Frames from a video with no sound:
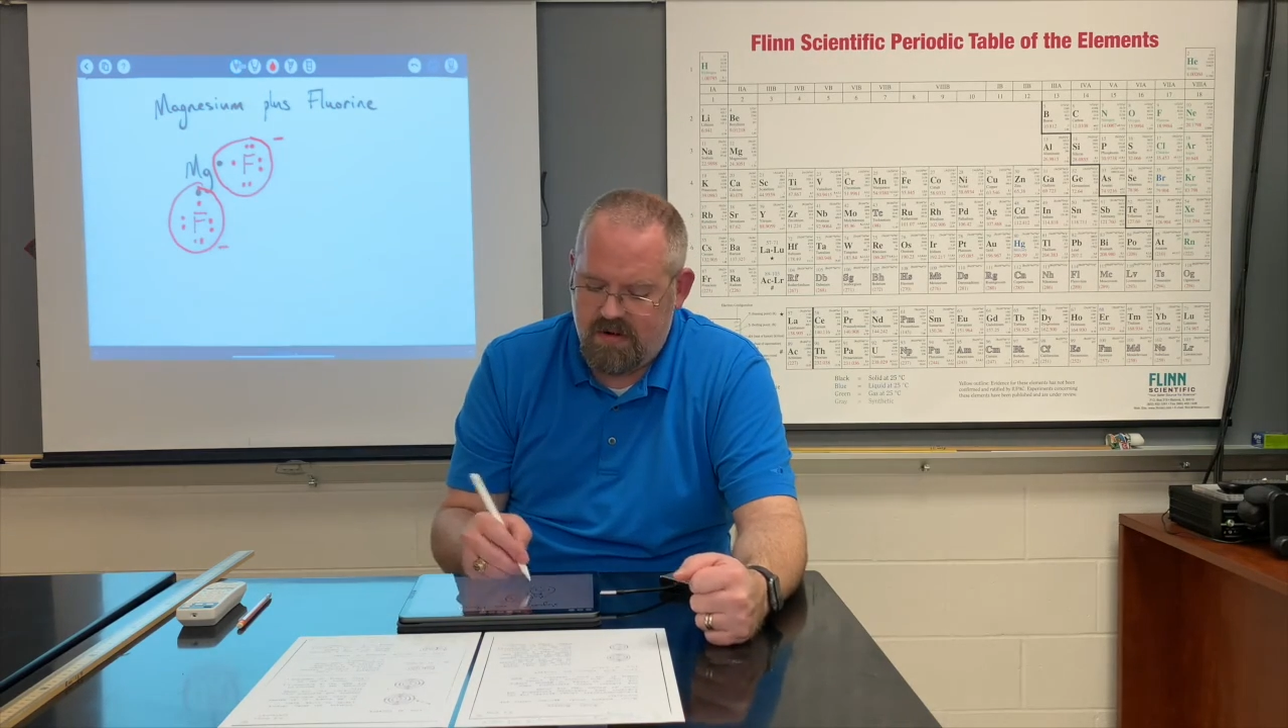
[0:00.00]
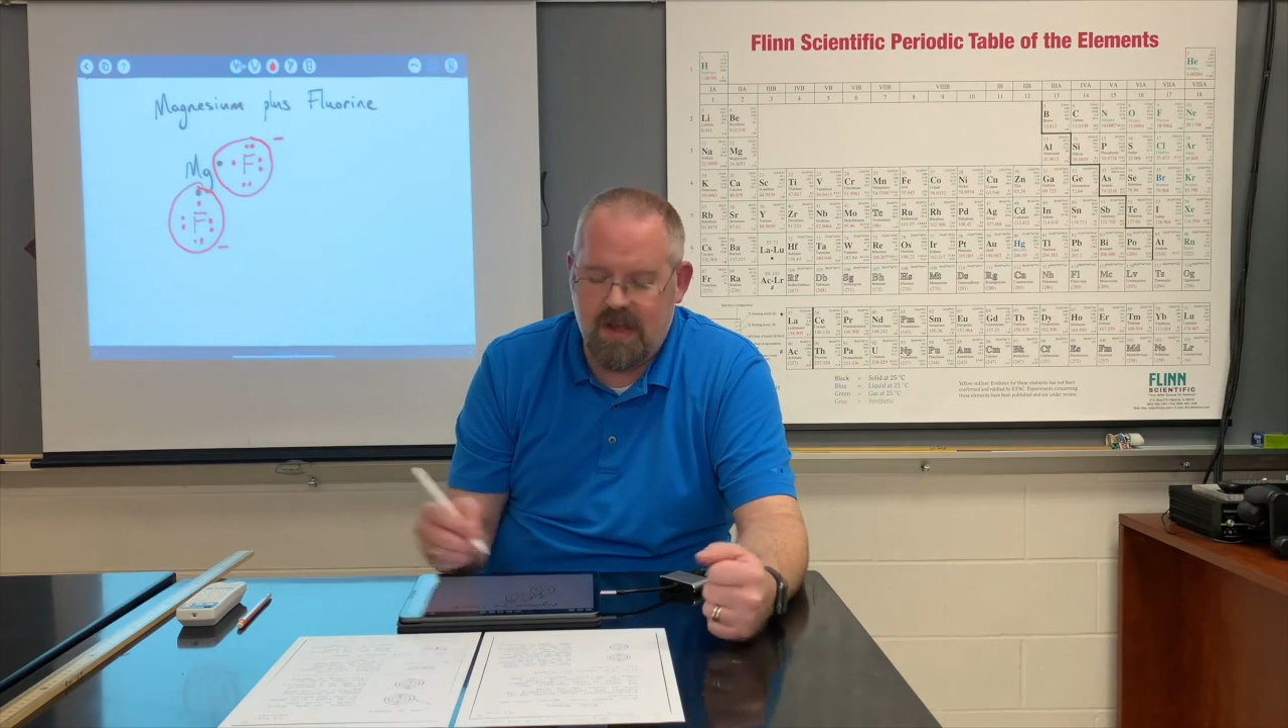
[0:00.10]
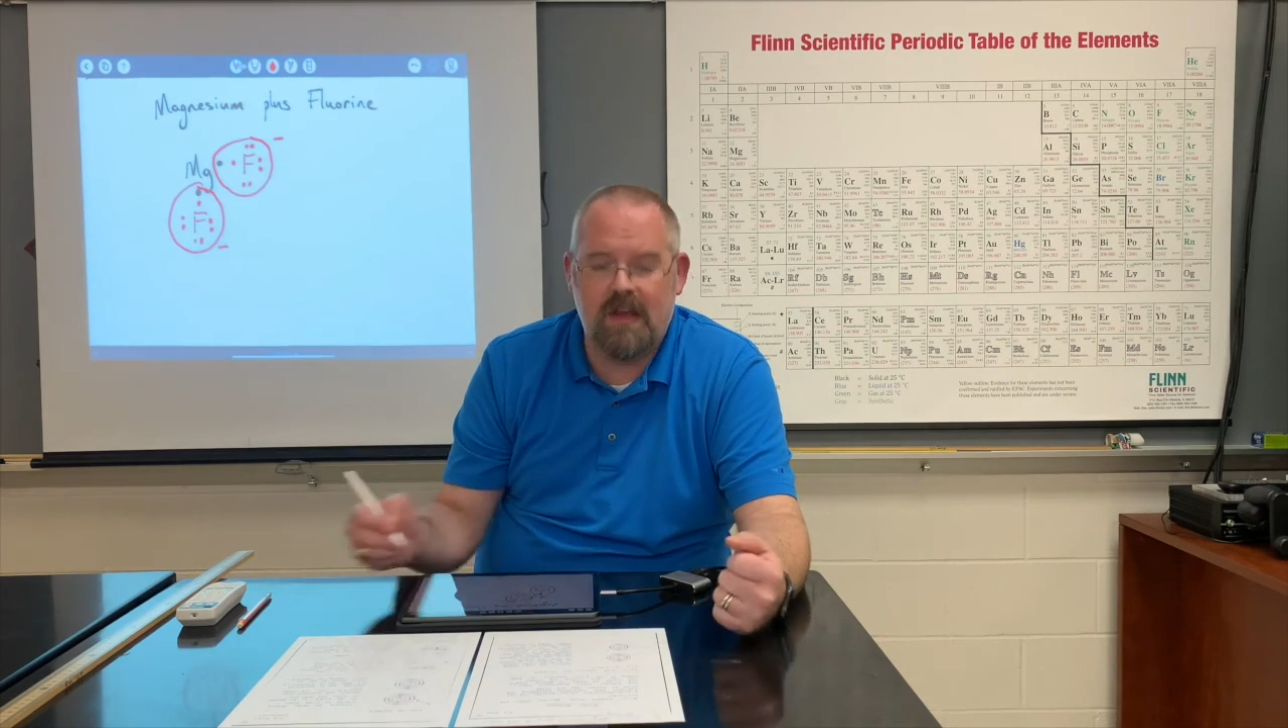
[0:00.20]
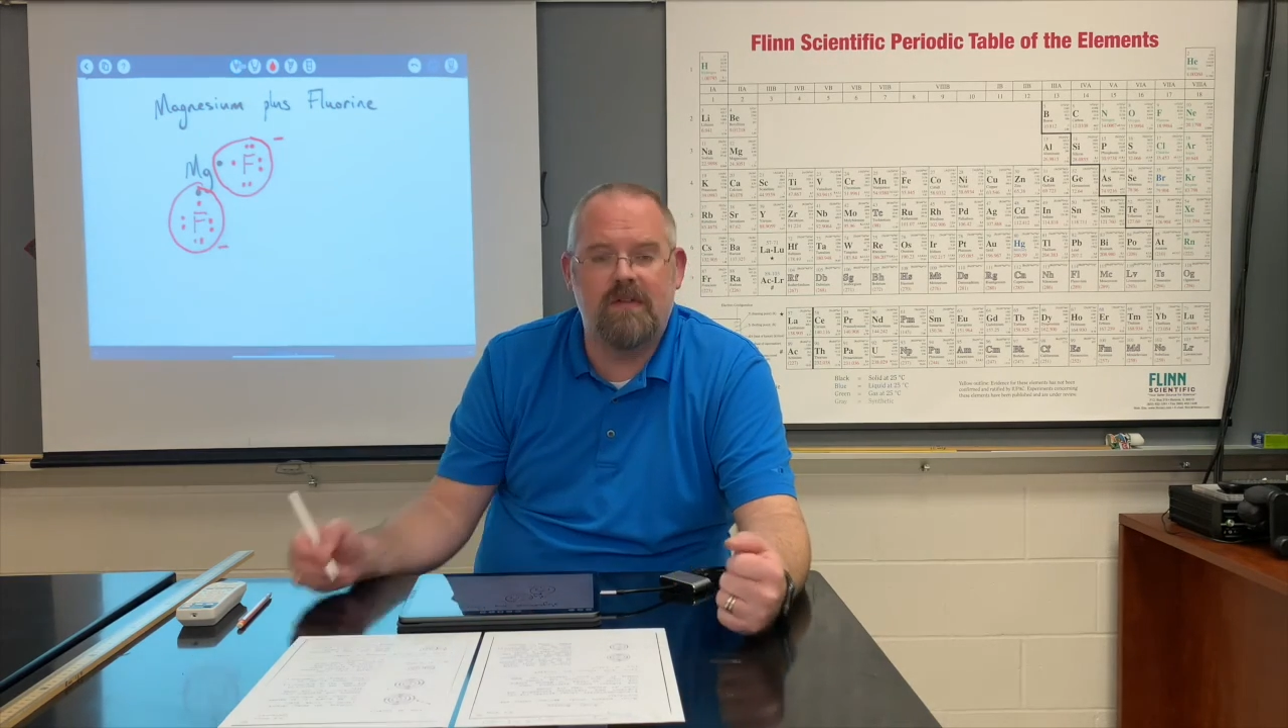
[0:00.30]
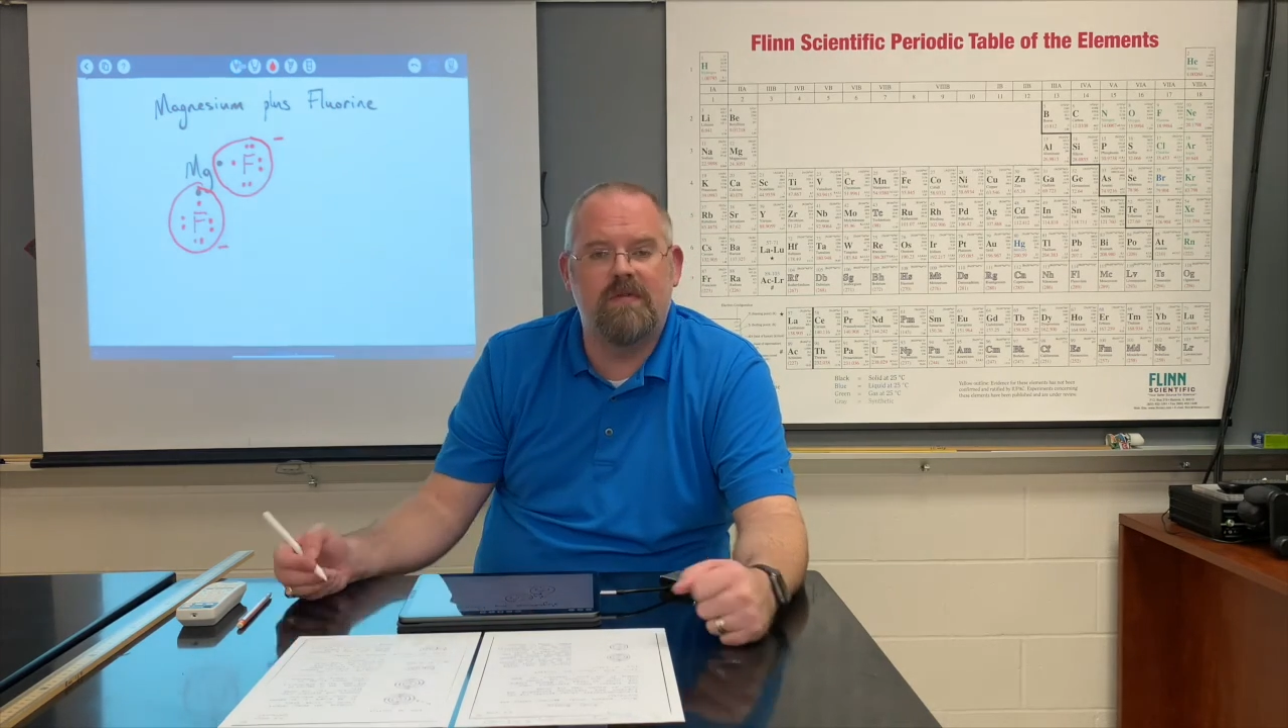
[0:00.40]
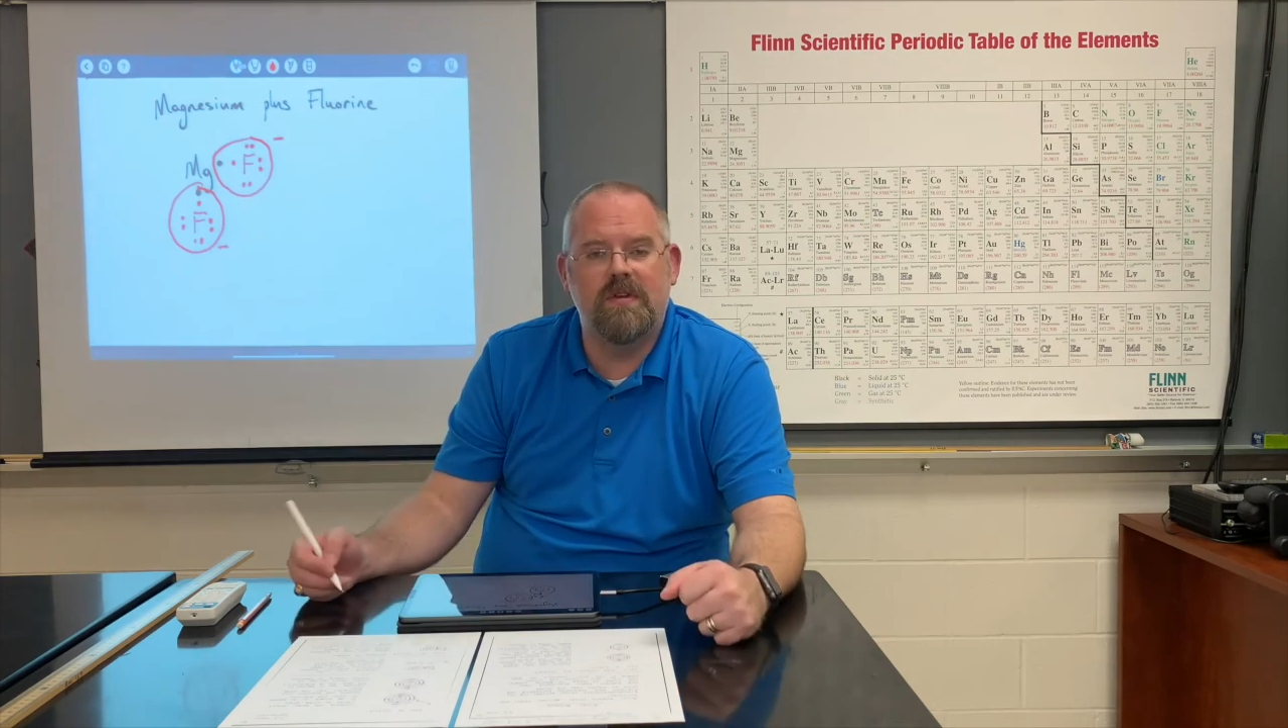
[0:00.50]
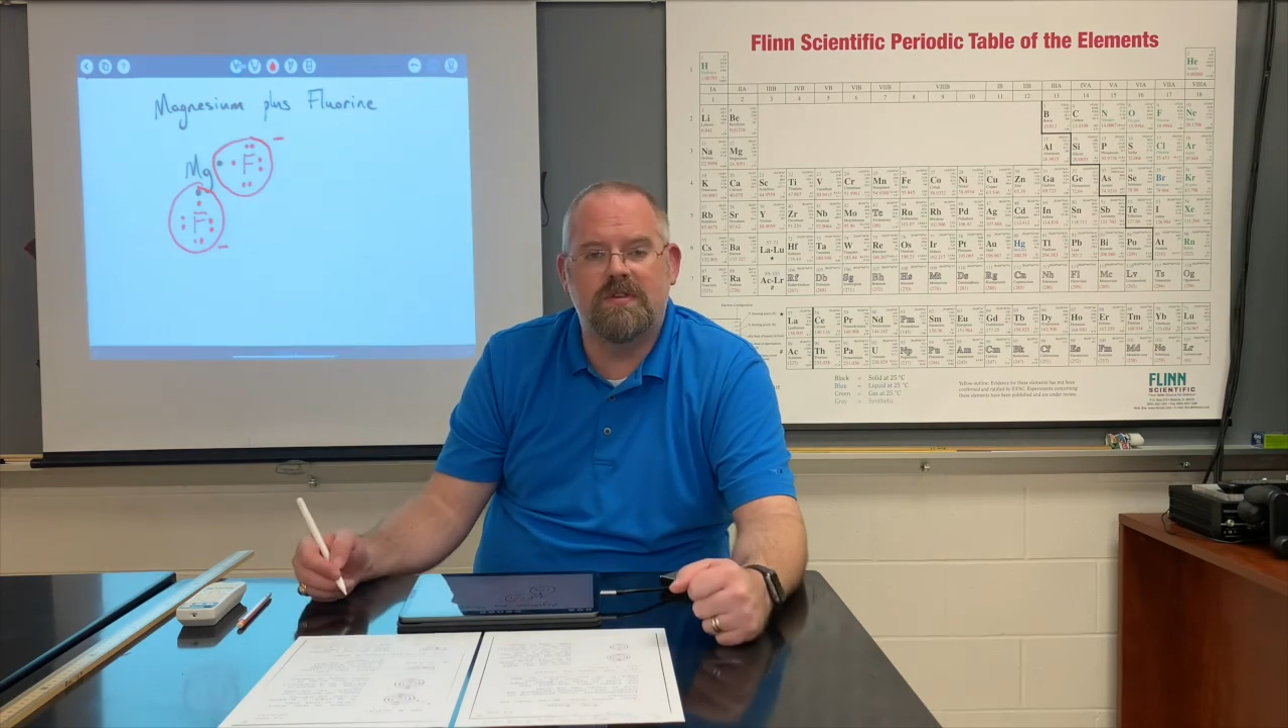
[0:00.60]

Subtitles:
-1